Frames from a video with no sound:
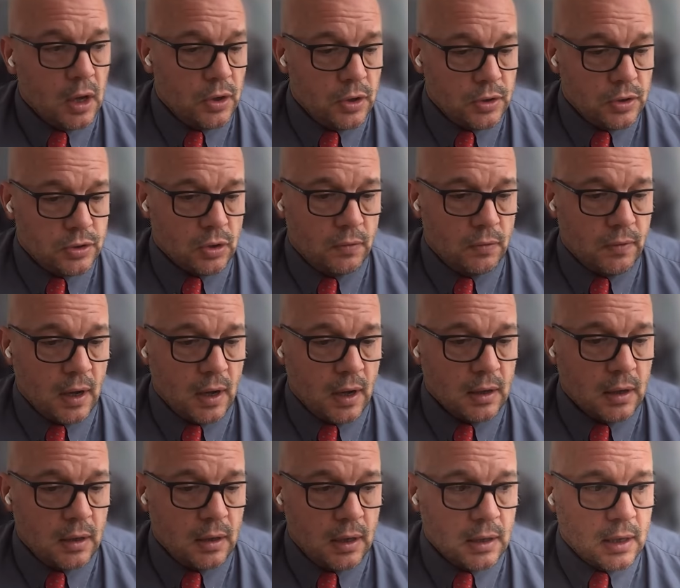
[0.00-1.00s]
And sort
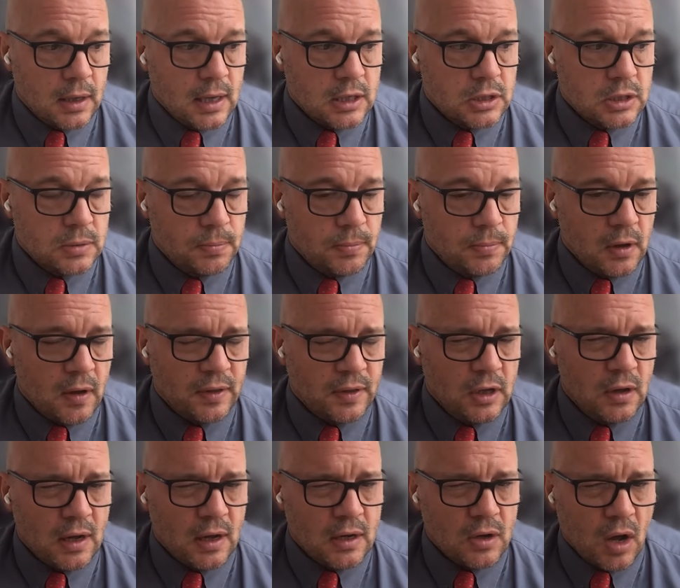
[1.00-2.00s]
of, I, I guess,
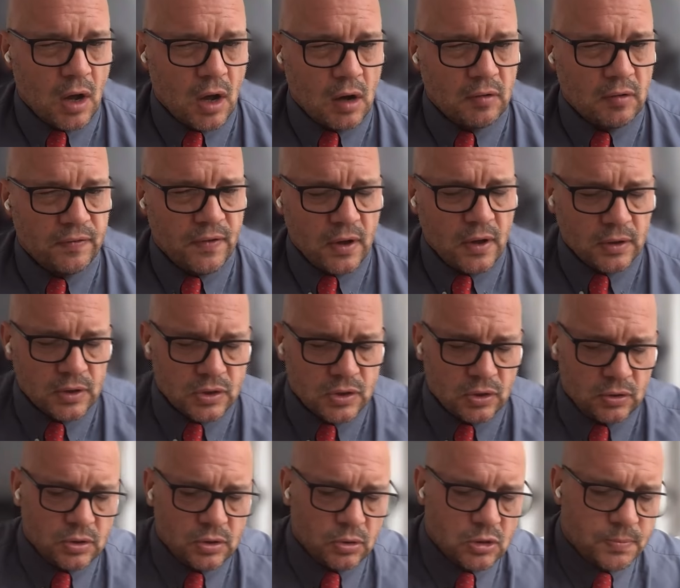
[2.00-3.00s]
I think you had Niall
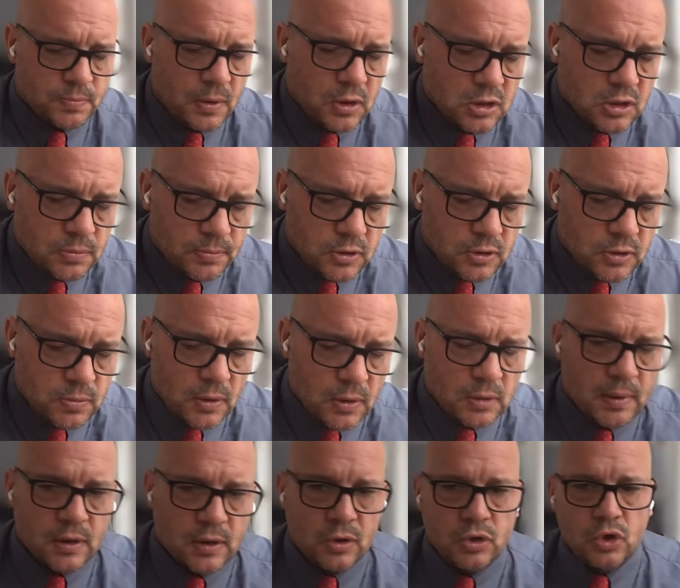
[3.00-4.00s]
Ferguson. I talk, spoke
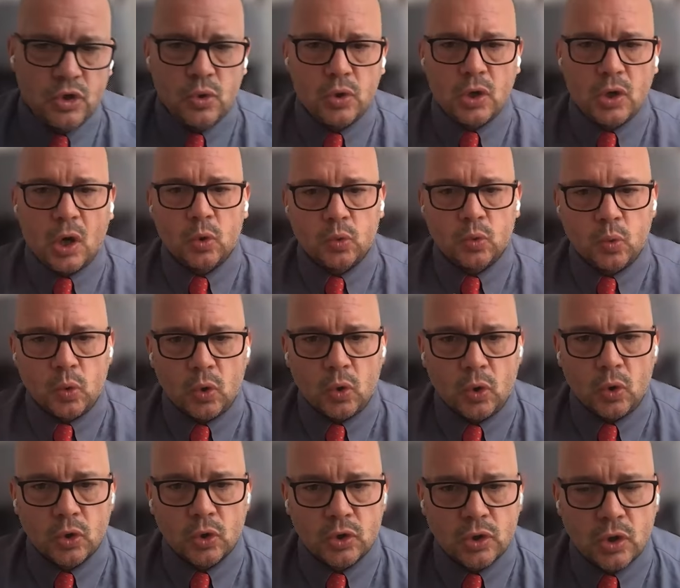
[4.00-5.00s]
spoke about the new Cold
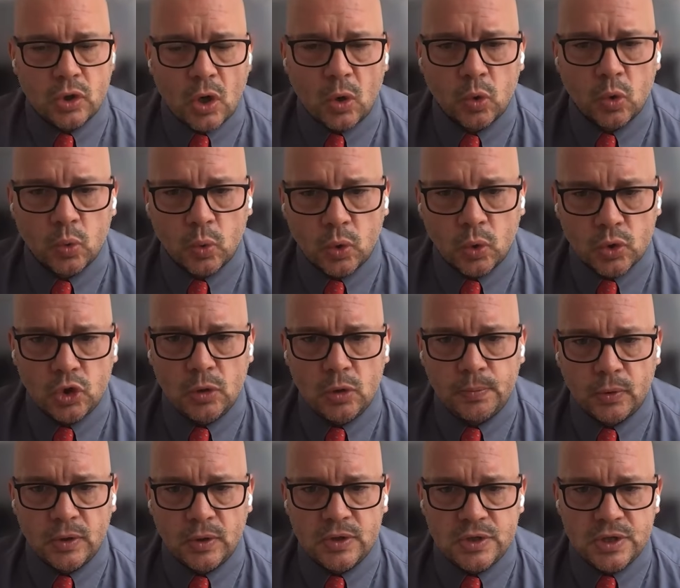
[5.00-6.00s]
War, Cold War
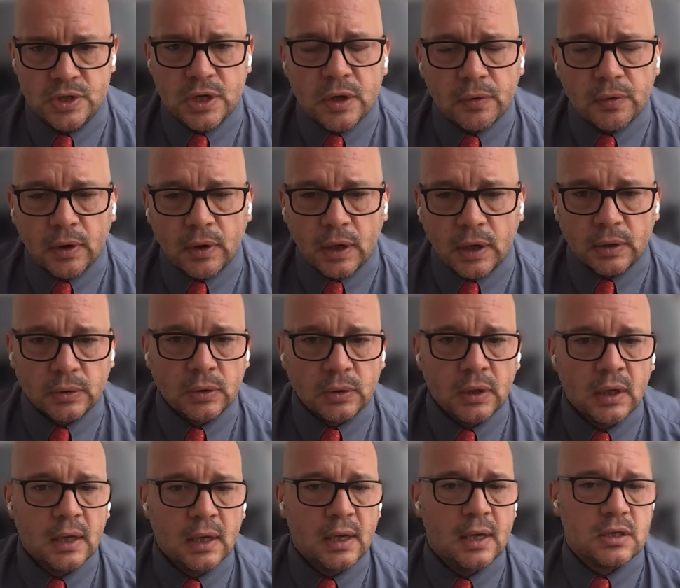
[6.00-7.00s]
two point oh.
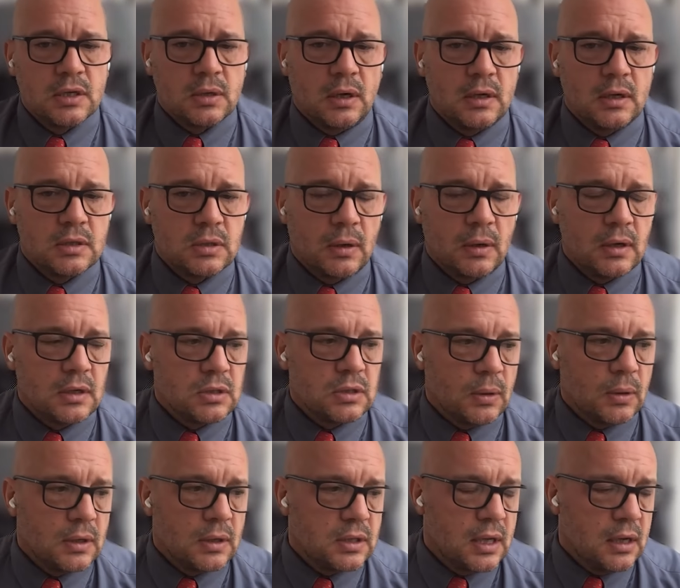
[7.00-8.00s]
So, so,
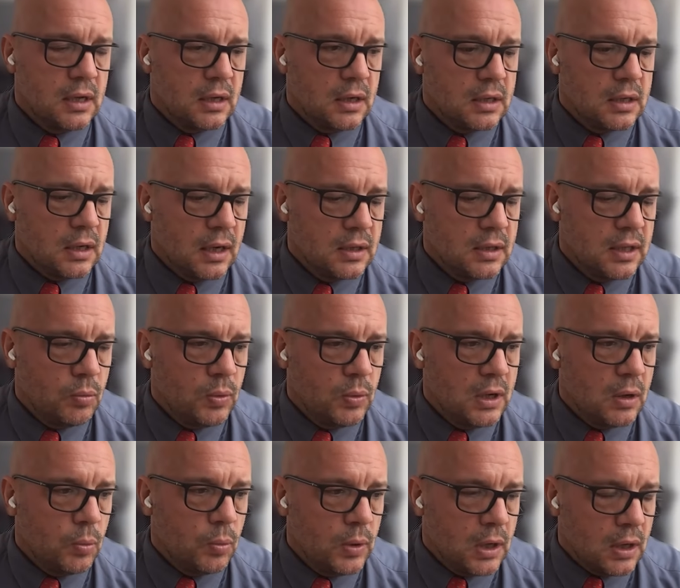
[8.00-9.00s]
so I think I, I think
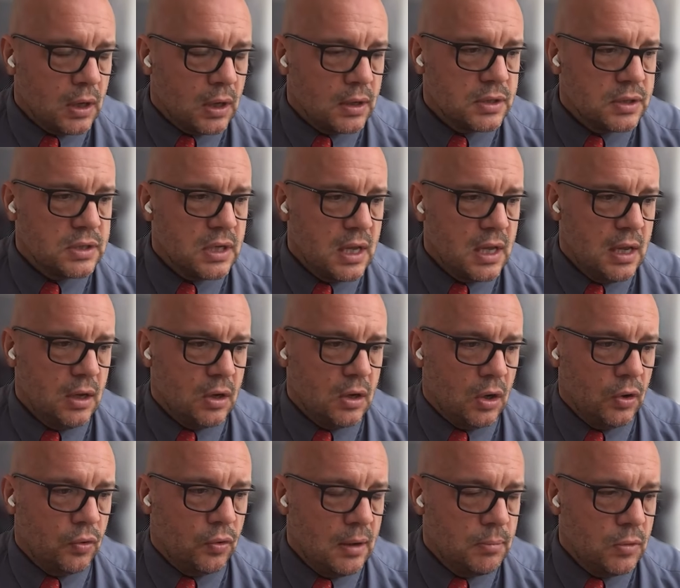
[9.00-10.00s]
we we are seeing
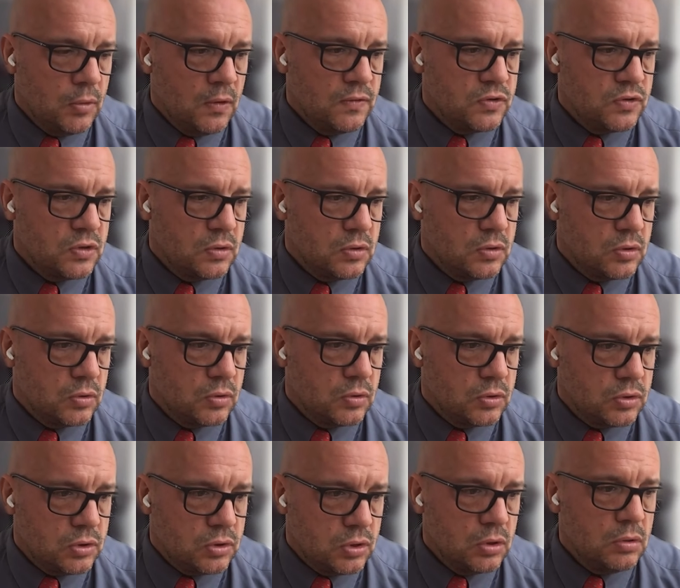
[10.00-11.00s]
concrete moves to,
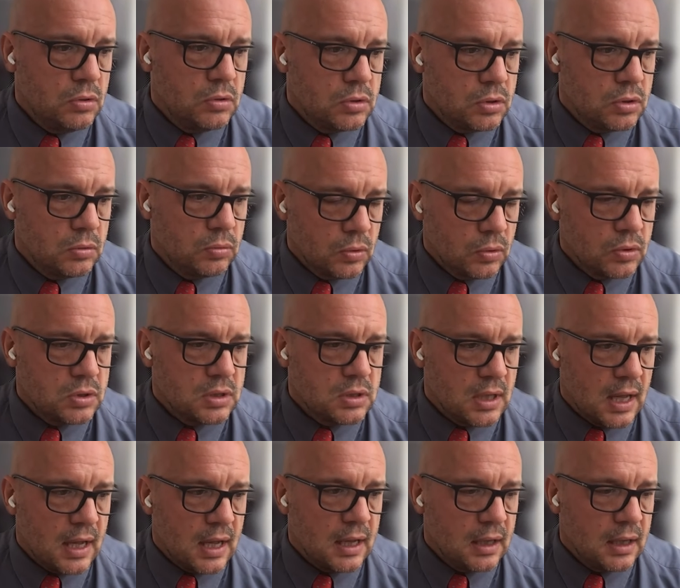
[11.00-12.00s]
to
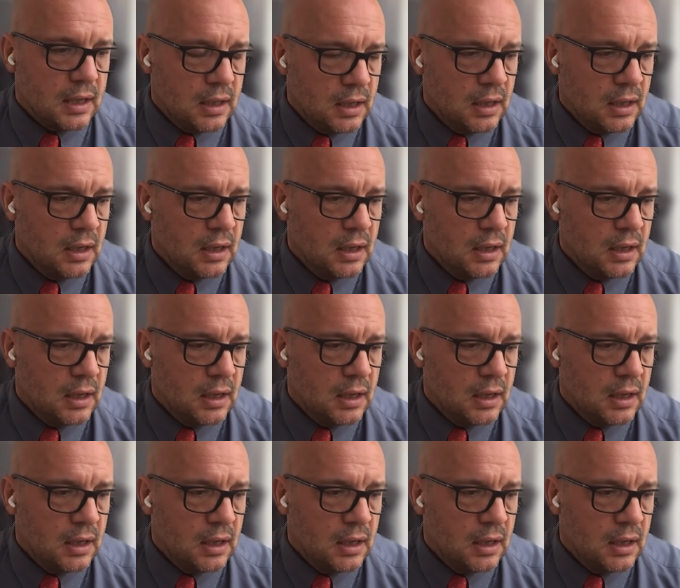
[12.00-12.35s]
towards that.